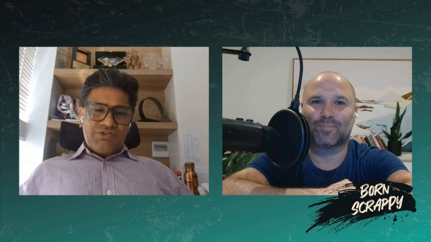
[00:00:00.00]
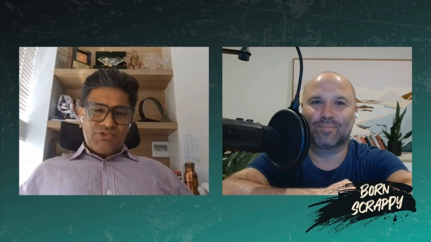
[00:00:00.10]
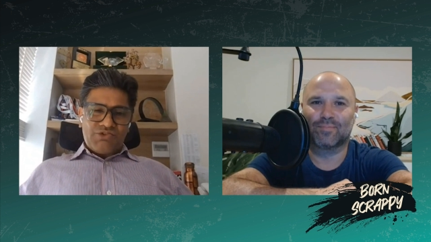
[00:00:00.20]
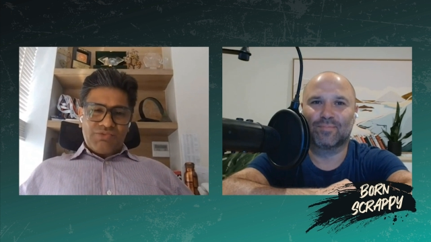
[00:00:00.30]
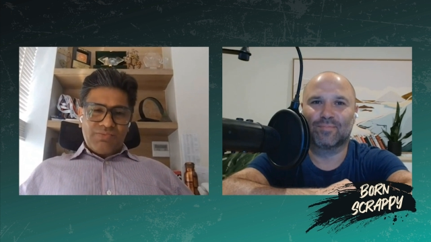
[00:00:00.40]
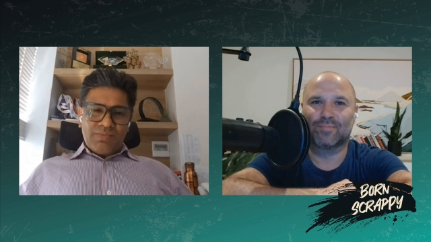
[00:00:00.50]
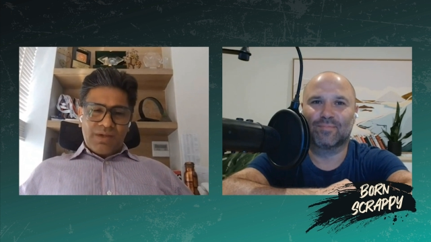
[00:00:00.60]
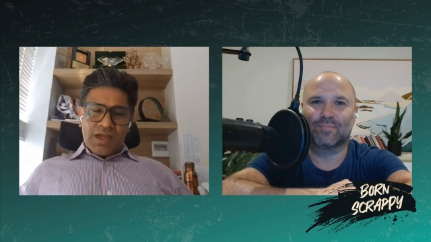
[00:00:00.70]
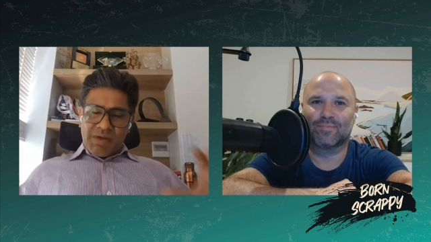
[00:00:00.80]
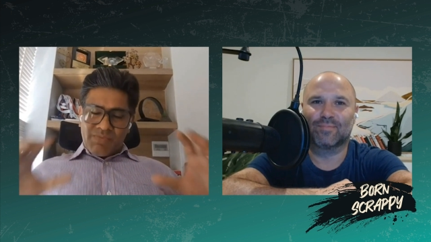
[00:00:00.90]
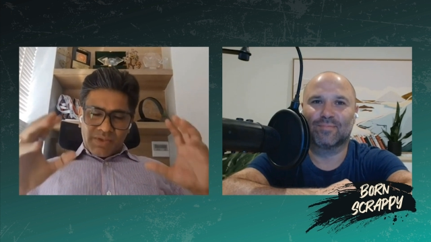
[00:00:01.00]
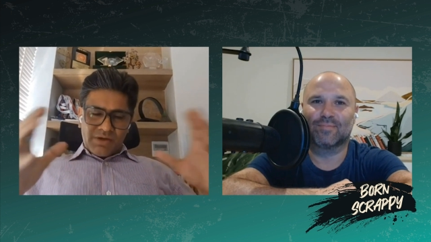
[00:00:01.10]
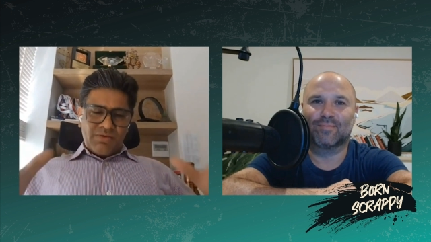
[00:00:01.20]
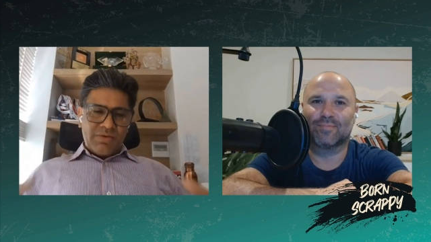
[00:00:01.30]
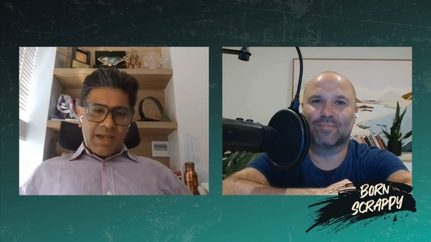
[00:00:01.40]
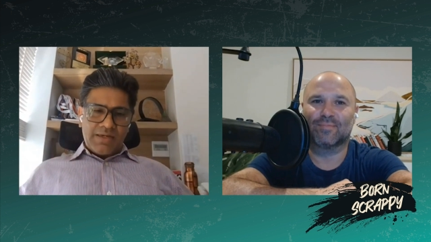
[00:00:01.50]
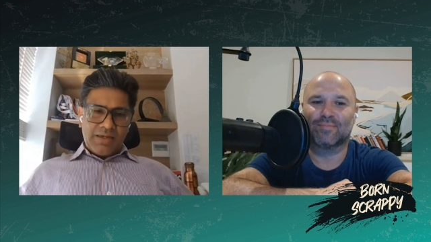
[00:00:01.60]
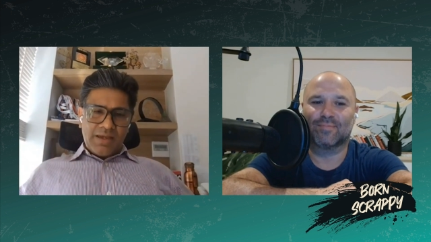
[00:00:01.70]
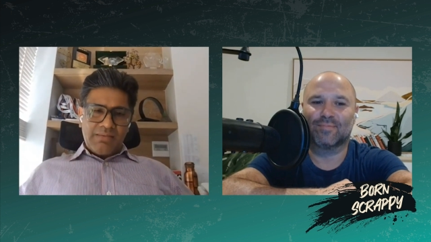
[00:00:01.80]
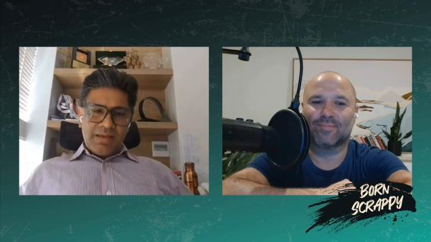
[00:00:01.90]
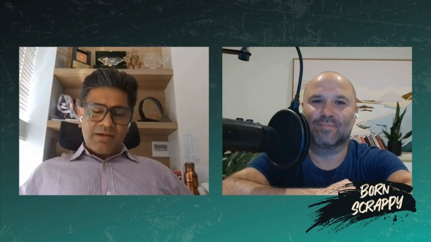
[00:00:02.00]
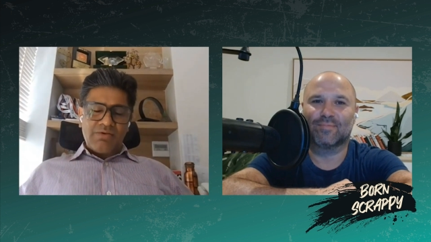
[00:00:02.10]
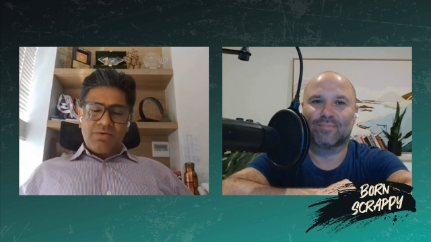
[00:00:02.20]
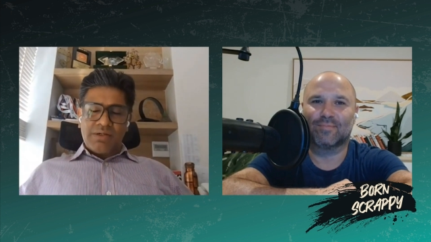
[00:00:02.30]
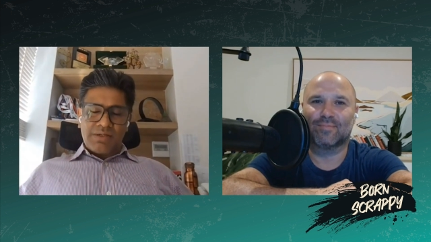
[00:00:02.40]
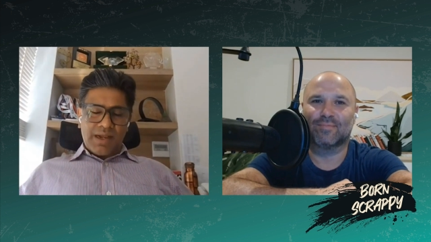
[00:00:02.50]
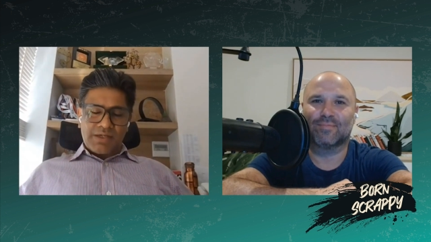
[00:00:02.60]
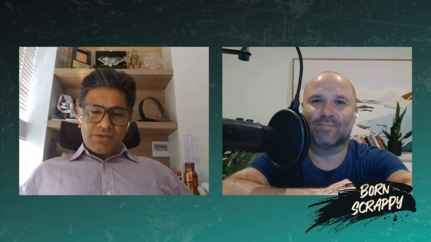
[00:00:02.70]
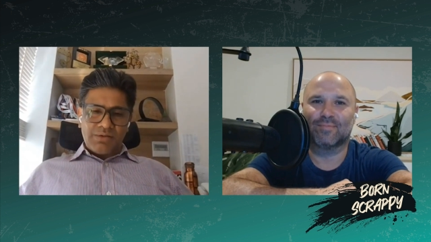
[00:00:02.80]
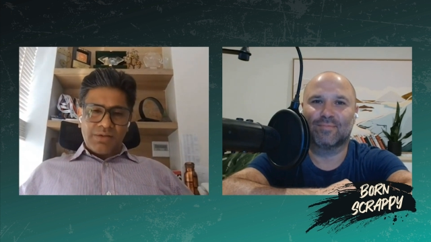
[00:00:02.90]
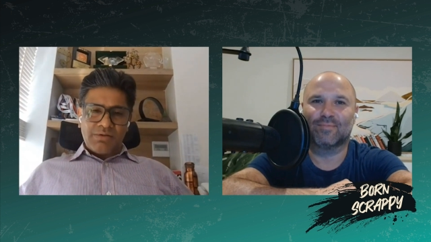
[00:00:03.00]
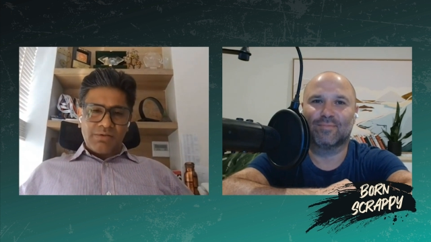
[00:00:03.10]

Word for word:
Speaker 1: and just come up with a good idea and go international.